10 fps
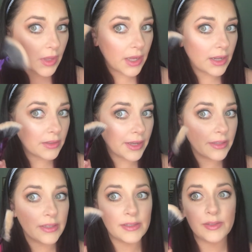And I
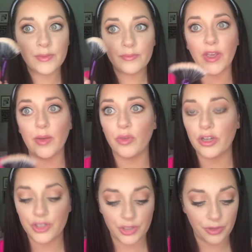like this fan
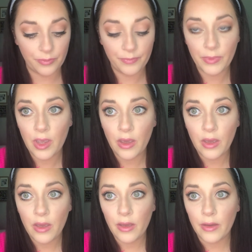brush too.
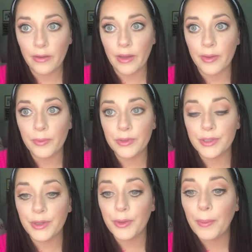Okay, we'll
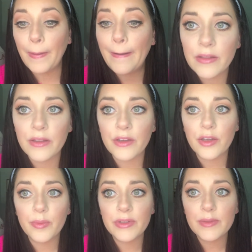do the
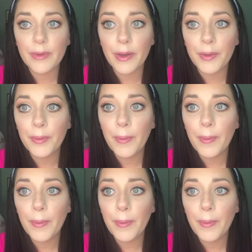cupid's bow.